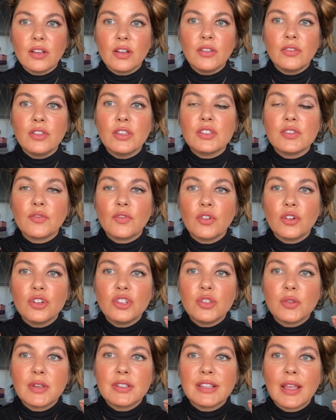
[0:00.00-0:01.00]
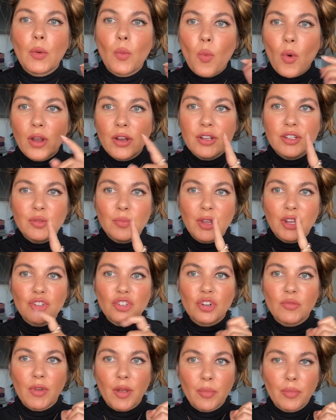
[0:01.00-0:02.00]
on this first because I wanted to make
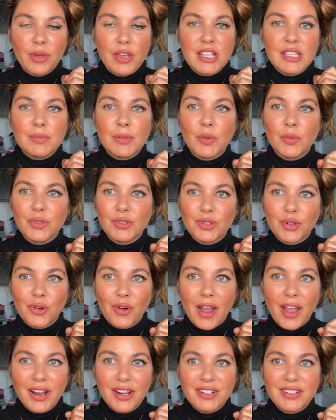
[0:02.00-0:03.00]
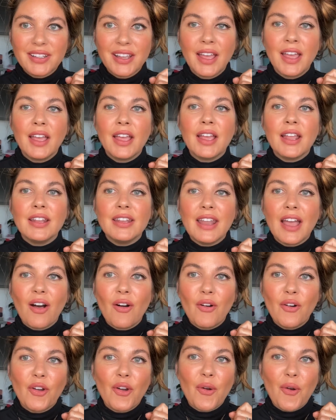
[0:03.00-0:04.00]
sure my placement was correct. Now
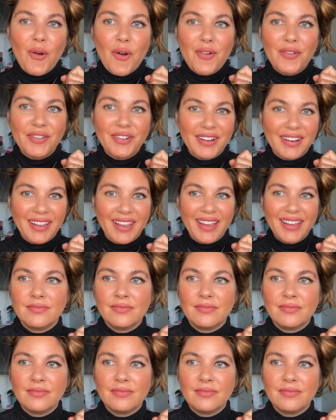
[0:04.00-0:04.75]
I'll go over it again.